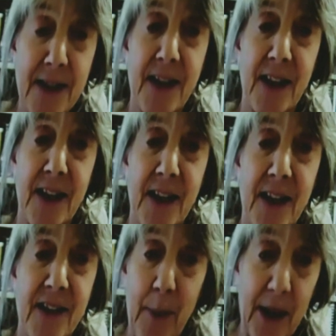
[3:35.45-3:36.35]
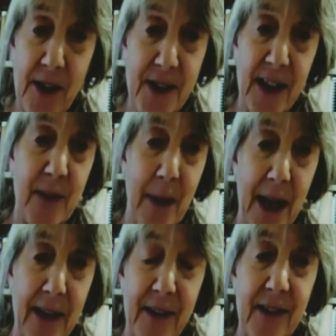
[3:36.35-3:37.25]
mites. It's a parasitic
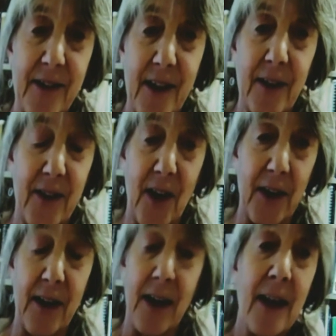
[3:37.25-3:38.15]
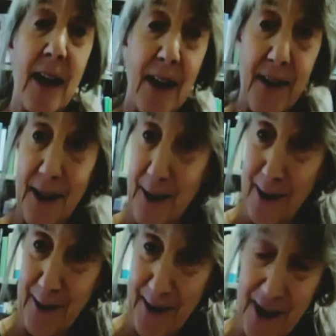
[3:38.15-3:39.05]
mite that sucks on
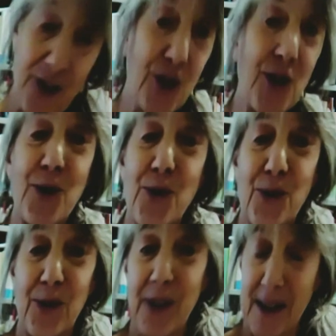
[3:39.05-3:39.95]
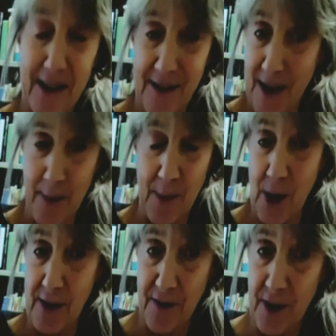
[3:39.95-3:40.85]
their tissues and
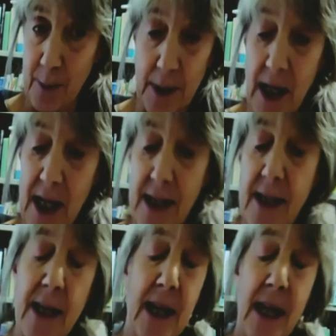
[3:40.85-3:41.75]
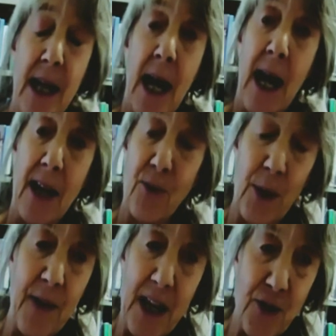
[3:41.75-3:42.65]
somewhat of their blood.
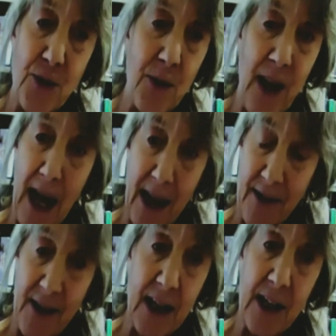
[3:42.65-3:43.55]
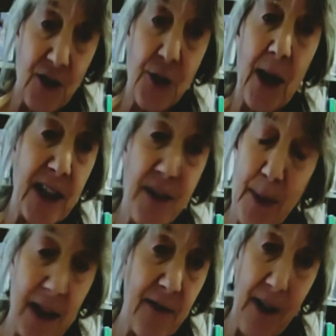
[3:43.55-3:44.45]
And when they do that, they can
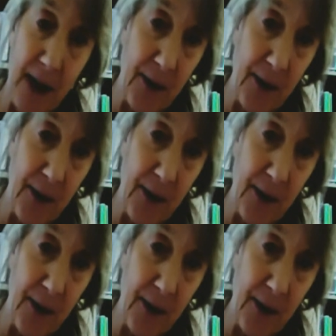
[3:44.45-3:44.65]
transmit